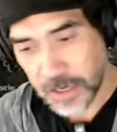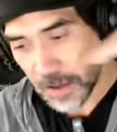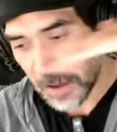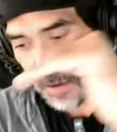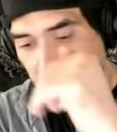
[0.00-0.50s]

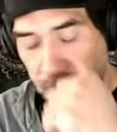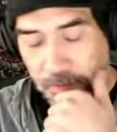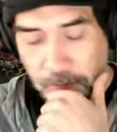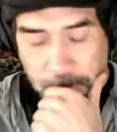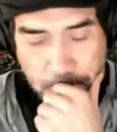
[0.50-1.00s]
of
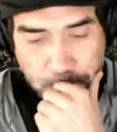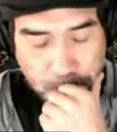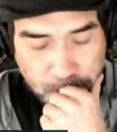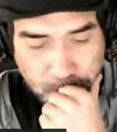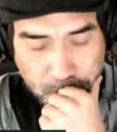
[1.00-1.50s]

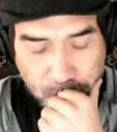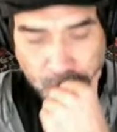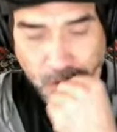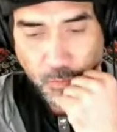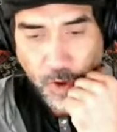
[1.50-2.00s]

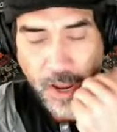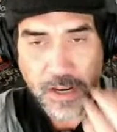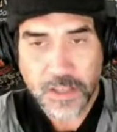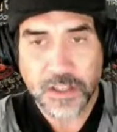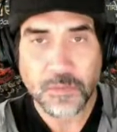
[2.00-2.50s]

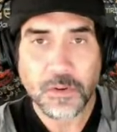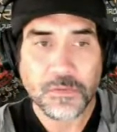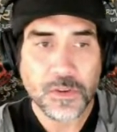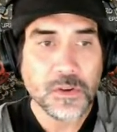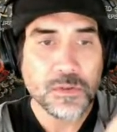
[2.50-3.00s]
ratings and
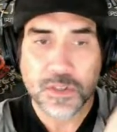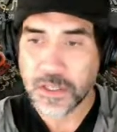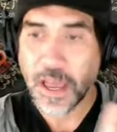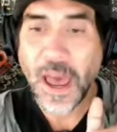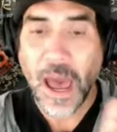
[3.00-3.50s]
reviews just
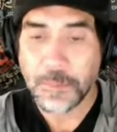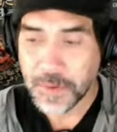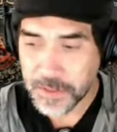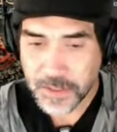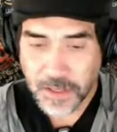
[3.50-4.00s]

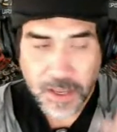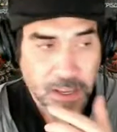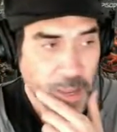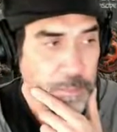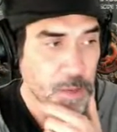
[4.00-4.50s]
happens,
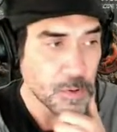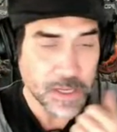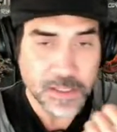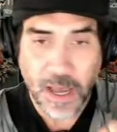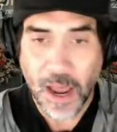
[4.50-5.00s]
and people get
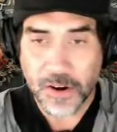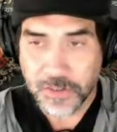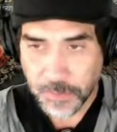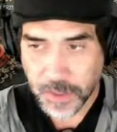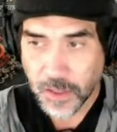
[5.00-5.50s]
tired of
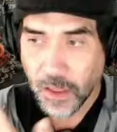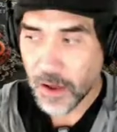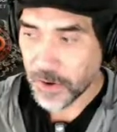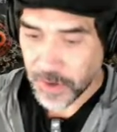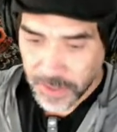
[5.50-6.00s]
something the
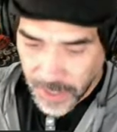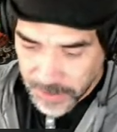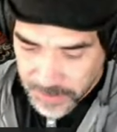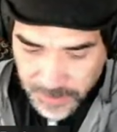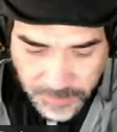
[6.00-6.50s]
longer it
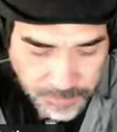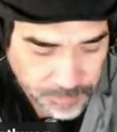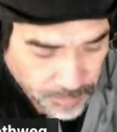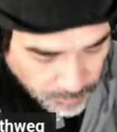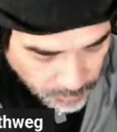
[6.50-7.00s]
gets,
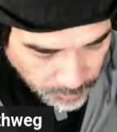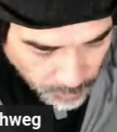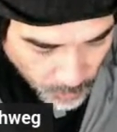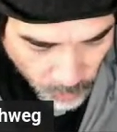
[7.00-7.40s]
which